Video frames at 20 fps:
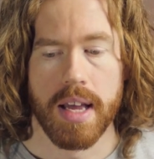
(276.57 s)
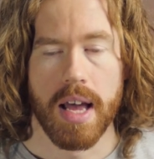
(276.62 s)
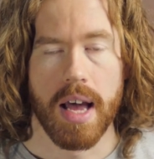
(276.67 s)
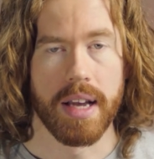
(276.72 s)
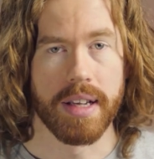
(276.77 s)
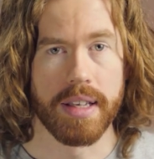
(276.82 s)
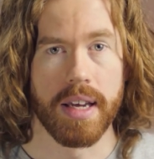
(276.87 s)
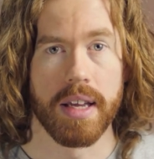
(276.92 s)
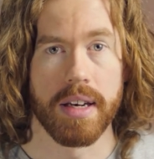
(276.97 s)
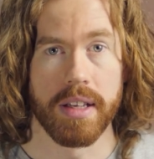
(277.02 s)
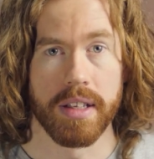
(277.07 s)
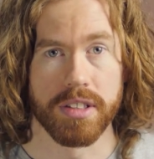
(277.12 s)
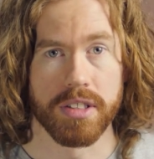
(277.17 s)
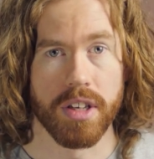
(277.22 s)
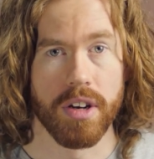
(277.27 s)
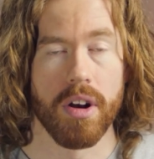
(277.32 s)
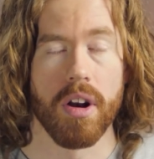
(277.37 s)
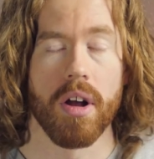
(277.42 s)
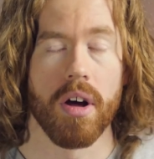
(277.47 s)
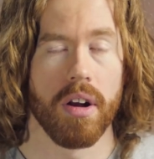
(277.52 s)
Again, it's
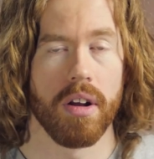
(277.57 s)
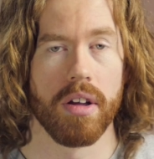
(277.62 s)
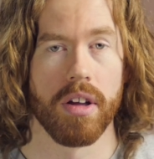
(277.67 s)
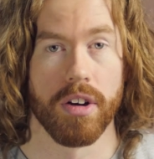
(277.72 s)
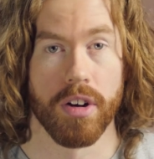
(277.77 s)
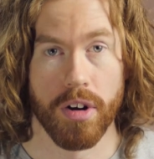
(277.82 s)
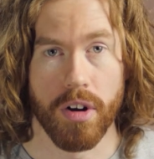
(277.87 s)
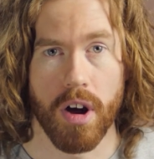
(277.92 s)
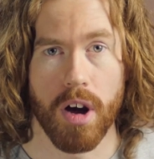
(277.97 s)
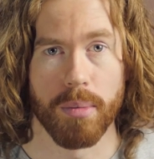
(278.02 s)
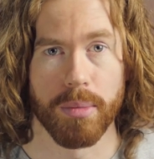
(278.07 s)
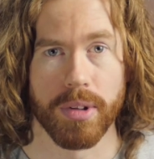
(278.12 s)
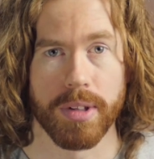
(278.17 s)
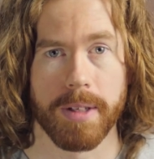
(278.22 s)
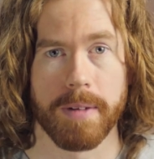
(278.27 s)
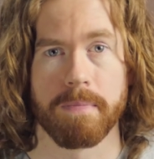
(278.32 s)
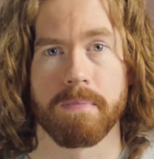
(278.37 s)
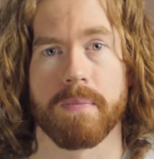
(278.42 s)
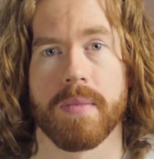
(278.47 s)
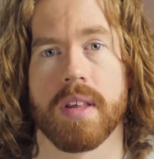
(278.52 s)
an
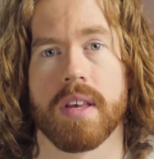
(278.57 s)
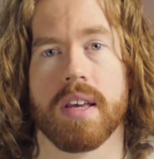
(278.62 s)
anomaly.